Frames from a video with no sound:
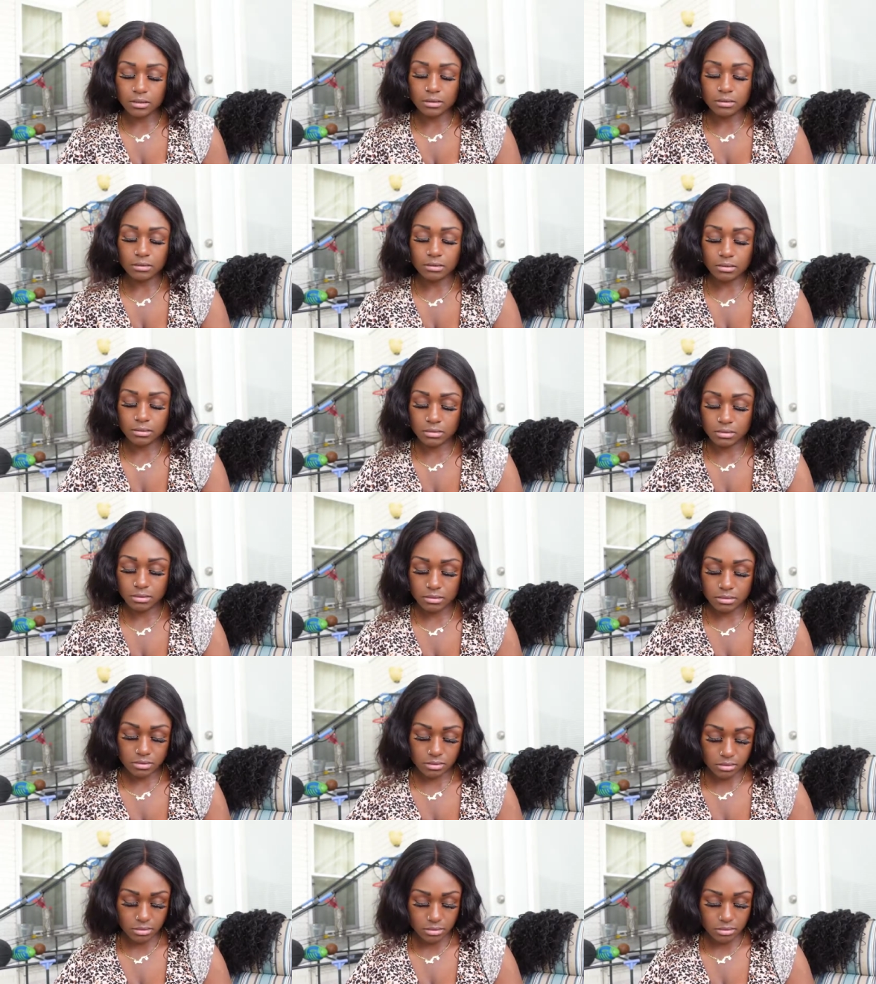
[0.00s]
And
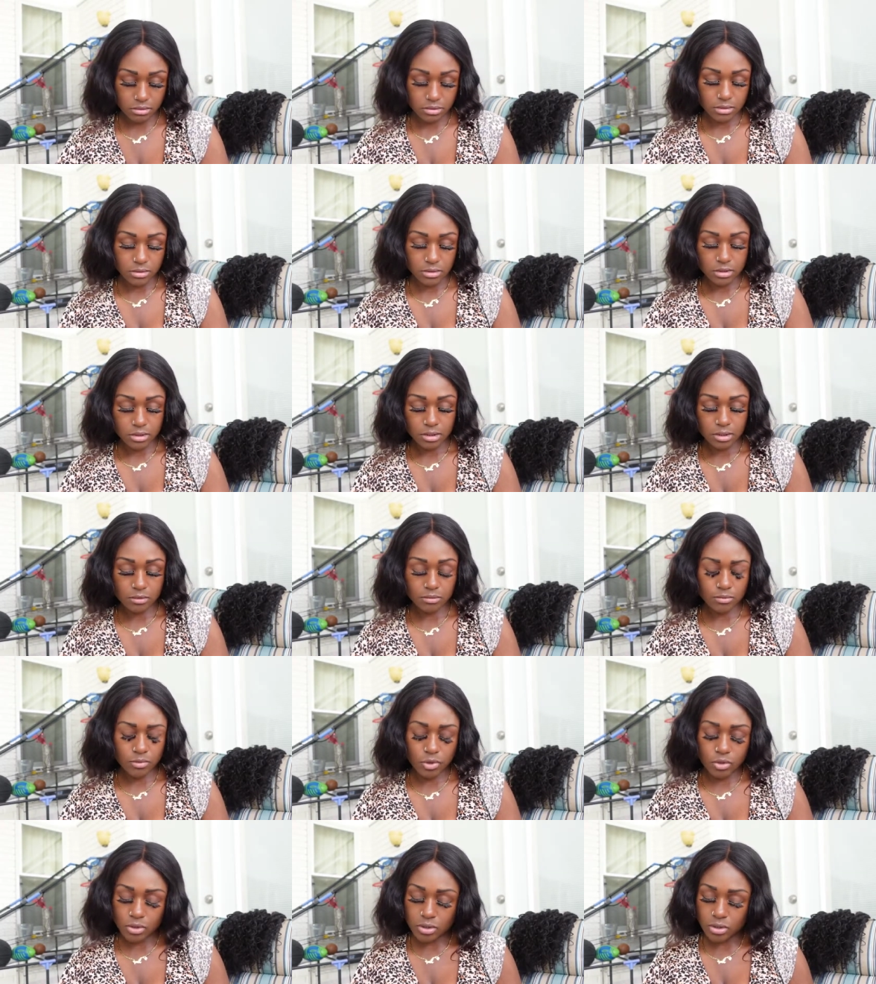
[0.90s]
yeah, this is
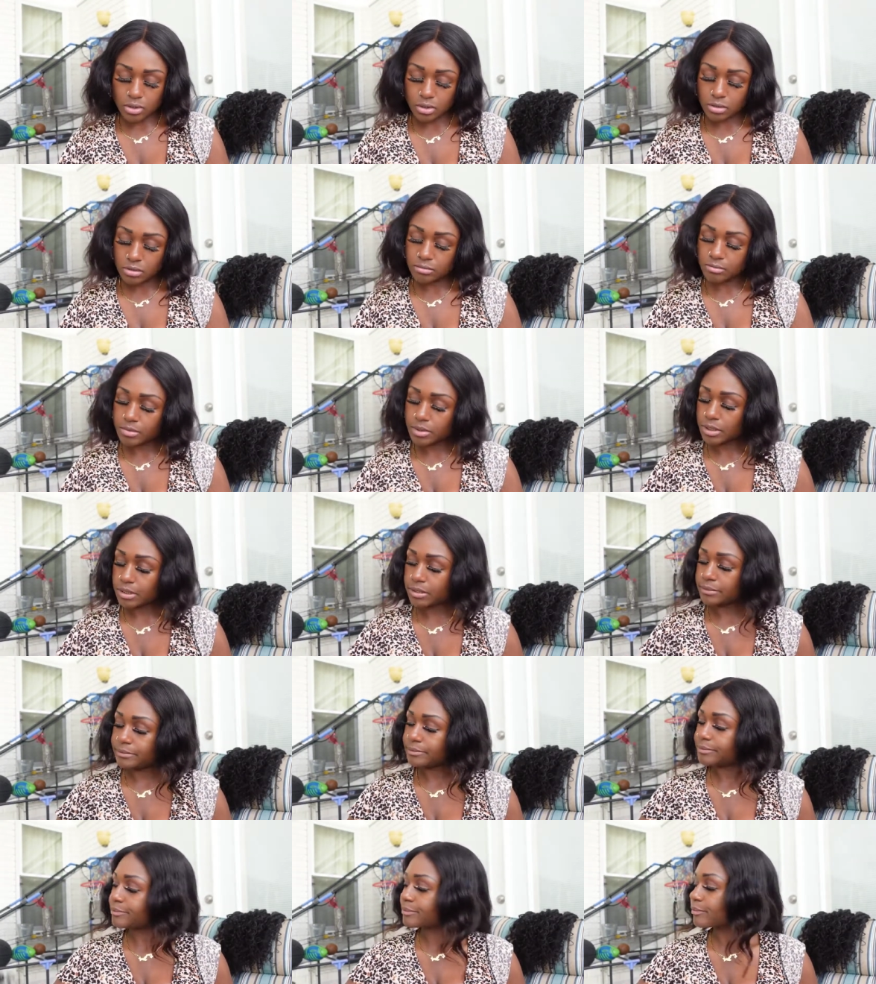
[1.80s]
what it's looking
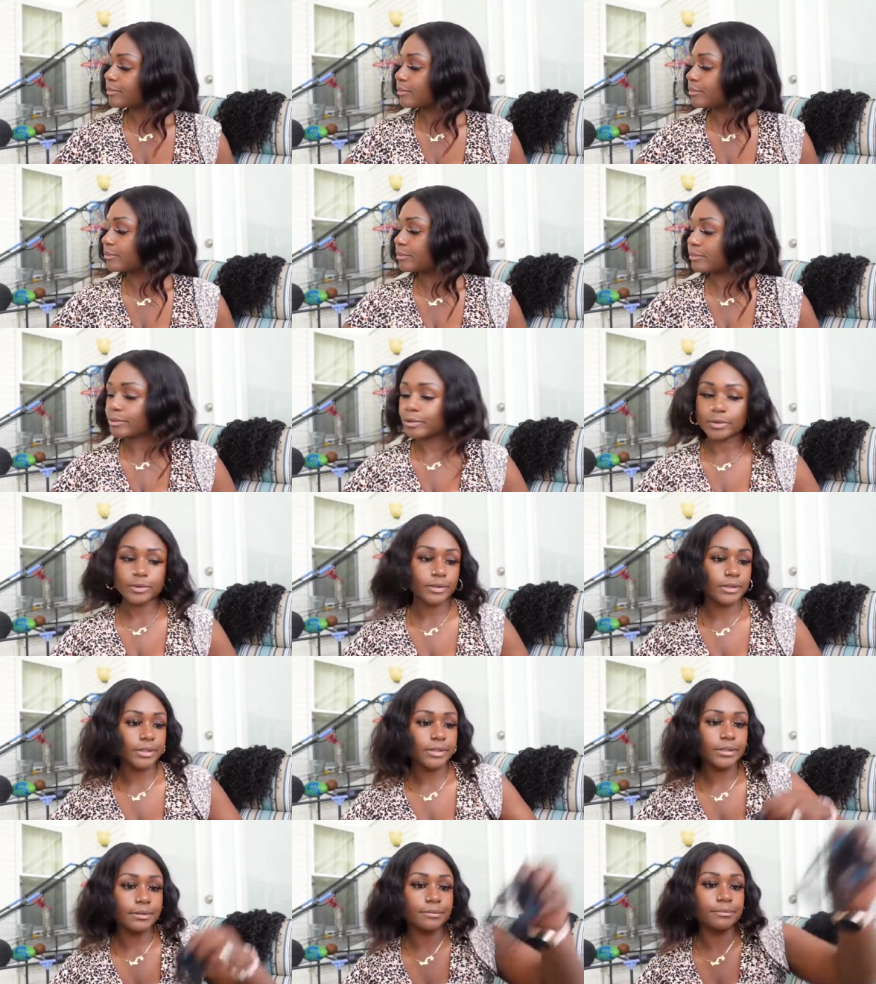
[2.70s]
like
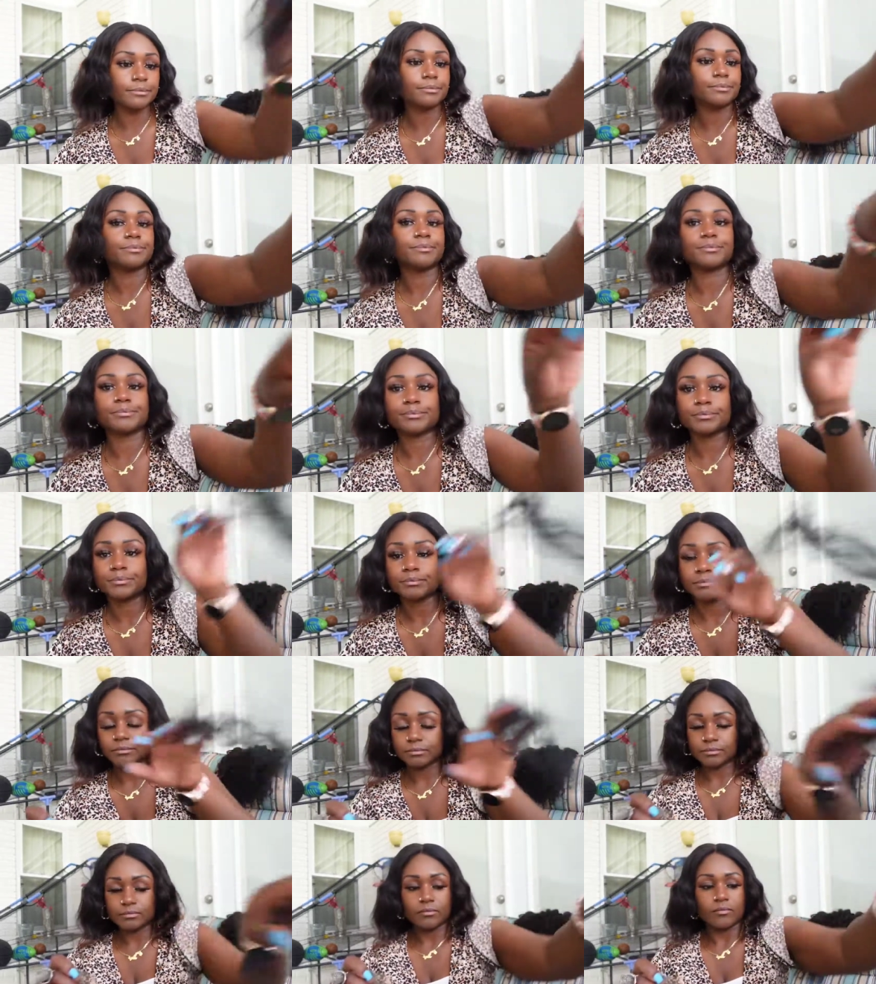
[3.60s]
now.
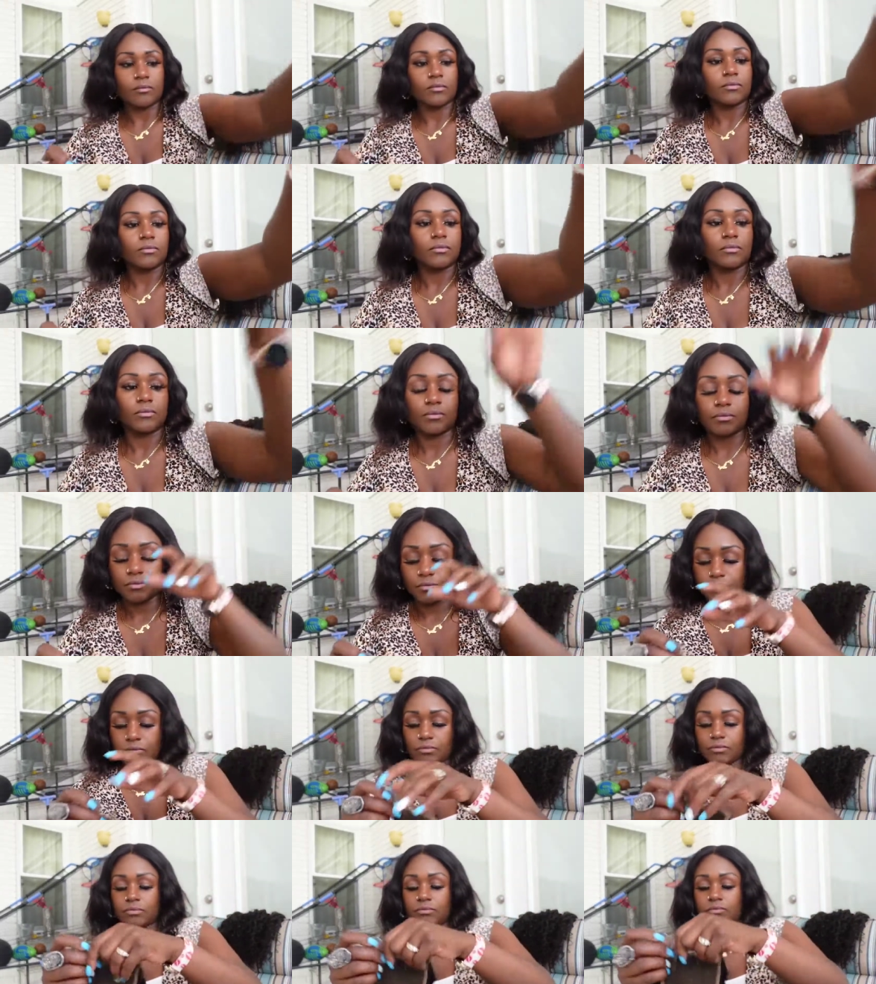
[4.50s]
Um, to me,
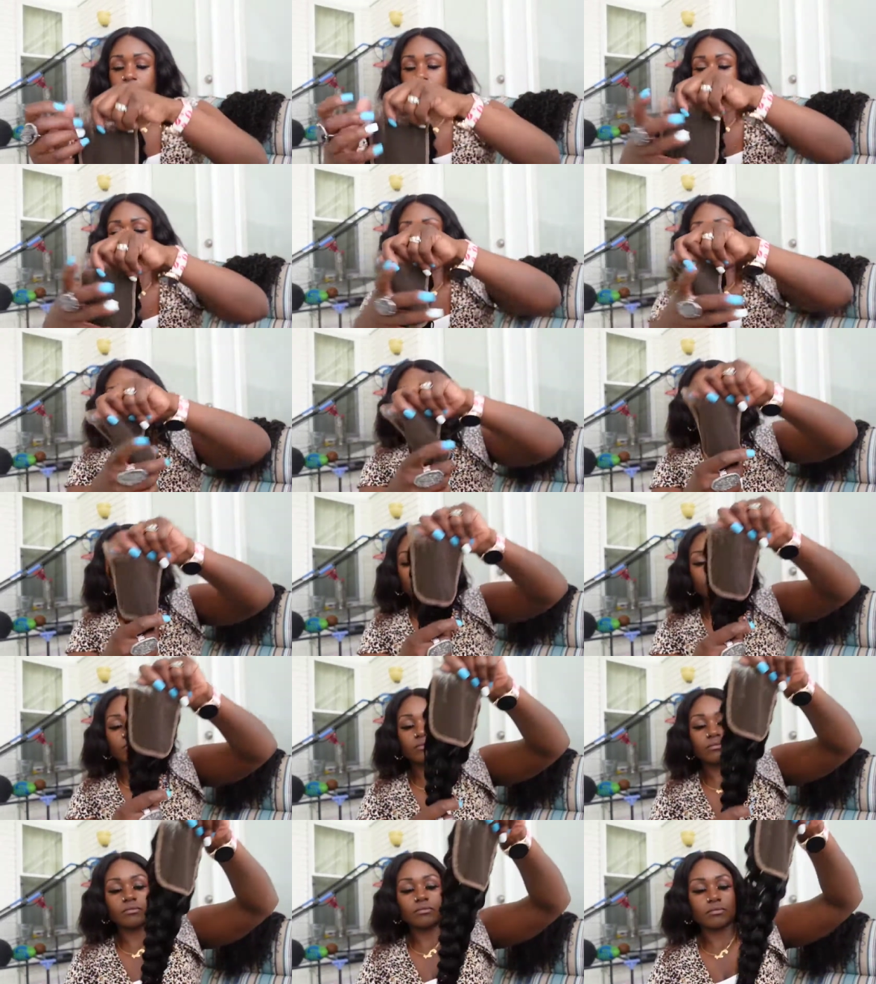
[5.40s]
the
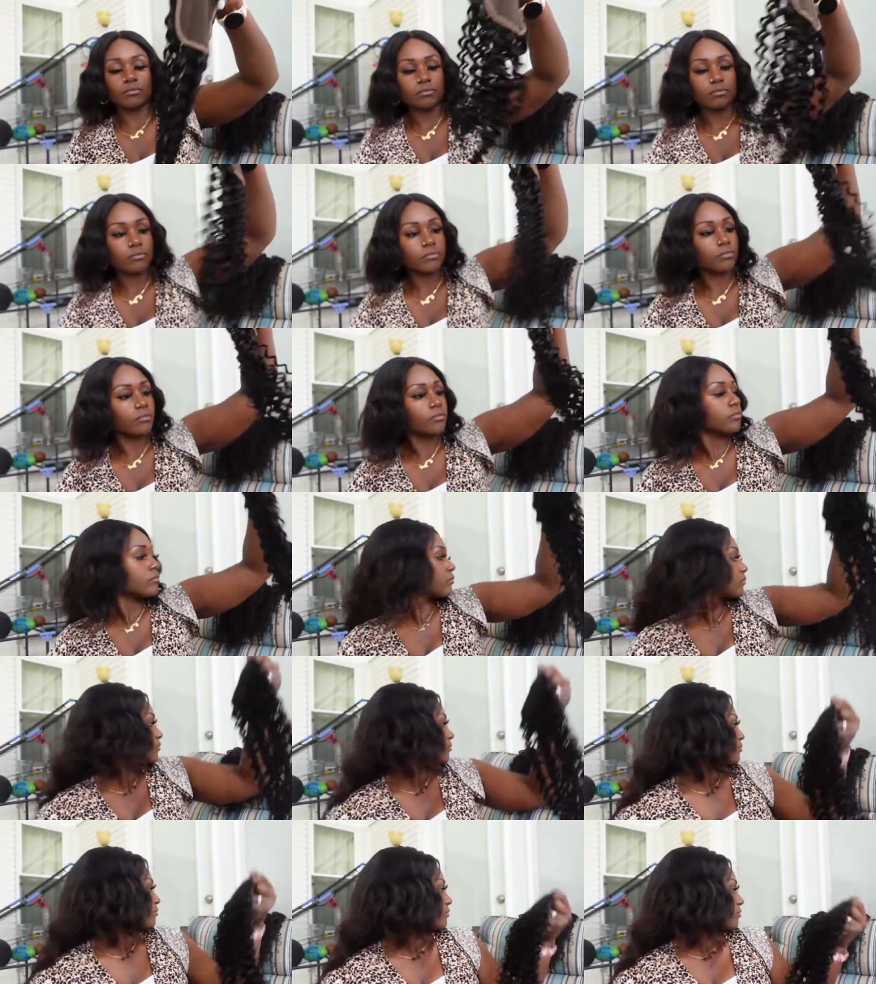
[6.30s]
curl
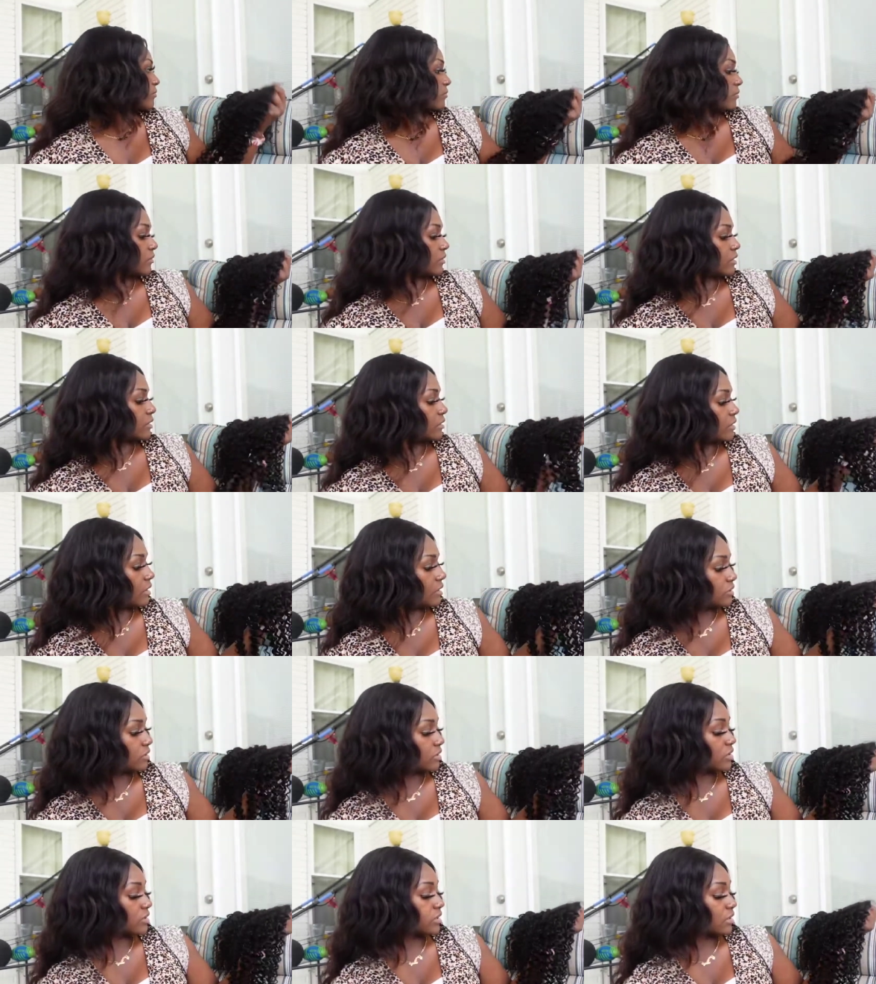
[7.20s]
pattern um, doesn't
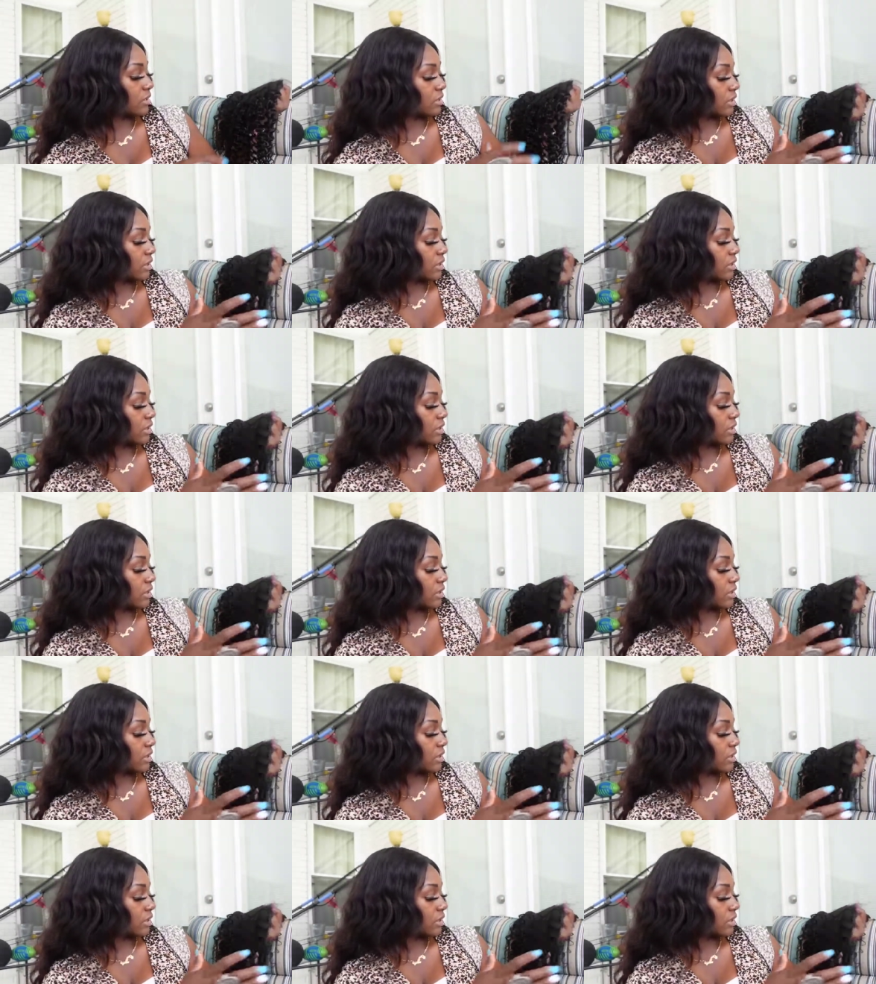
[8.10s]
look the